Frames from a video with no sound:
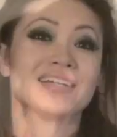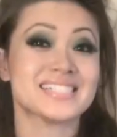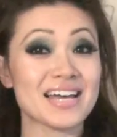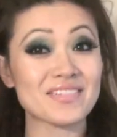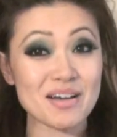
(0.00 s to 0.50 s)
so I
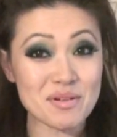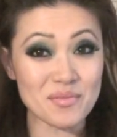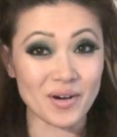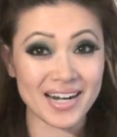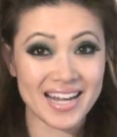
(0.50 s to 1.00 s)
just have a
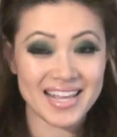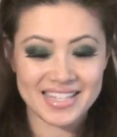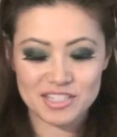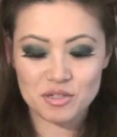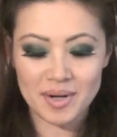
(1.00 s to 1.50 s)
couple more.
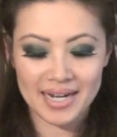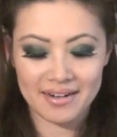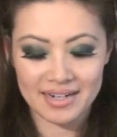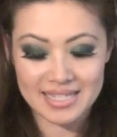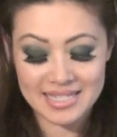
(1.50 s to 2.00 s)
This one right
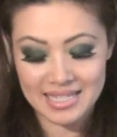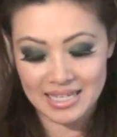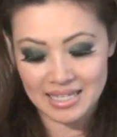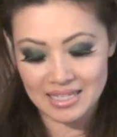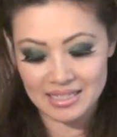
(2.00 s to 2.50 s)
here is
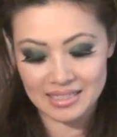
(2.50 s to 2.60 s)
the